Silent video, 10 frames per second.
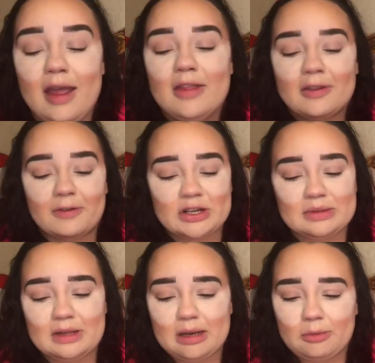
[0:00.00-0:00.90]
The first
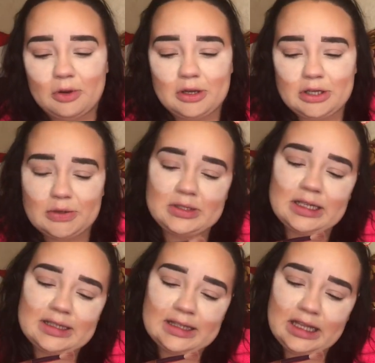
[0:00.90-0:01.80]
one that I'm going to use
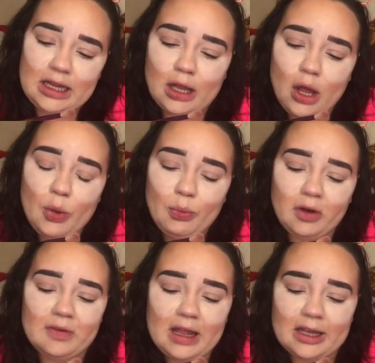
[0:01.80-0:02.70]
is the
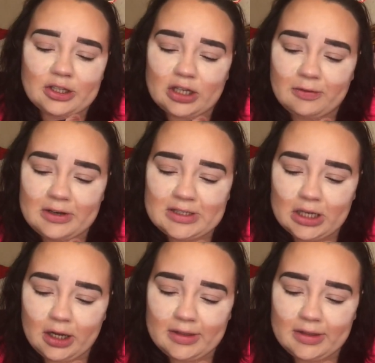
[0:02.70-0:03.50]
Morphe X Jeffree Star.